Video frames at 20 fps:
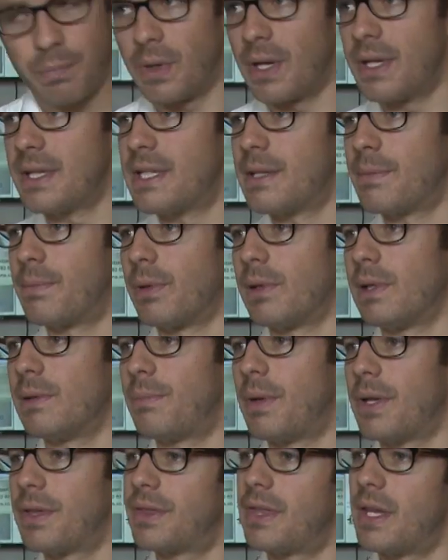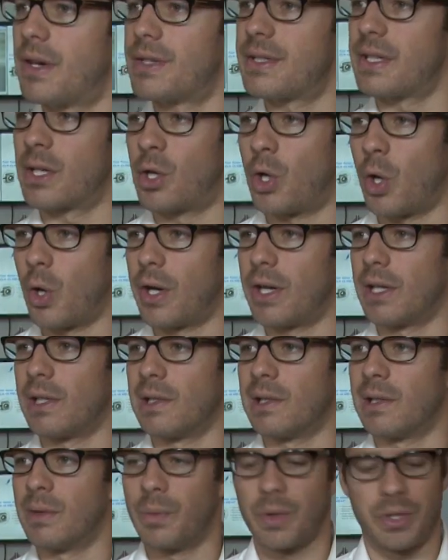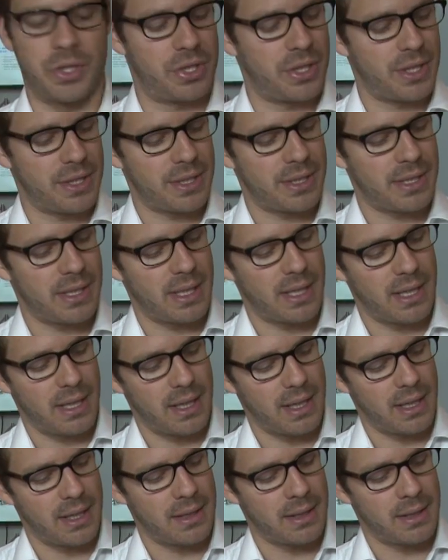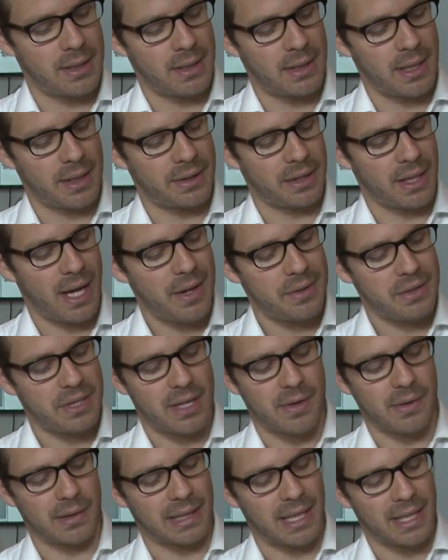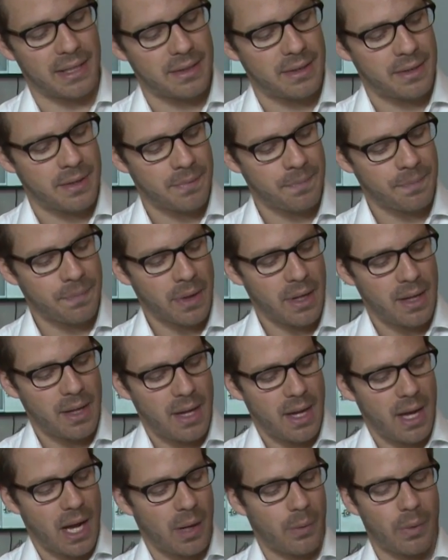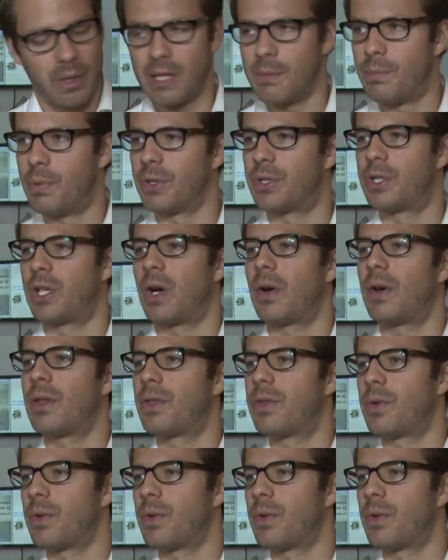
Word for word: principle, but there's a coil which is in at the outside of the lens. And when you put current